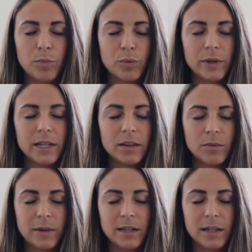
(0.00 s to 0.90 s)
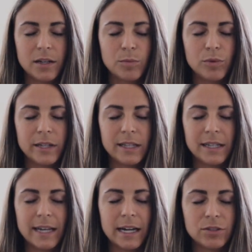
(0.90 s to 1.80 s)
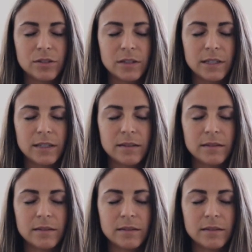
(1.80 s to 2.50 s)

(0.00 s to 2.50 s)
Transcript: breathe the way that you're breathing naturally.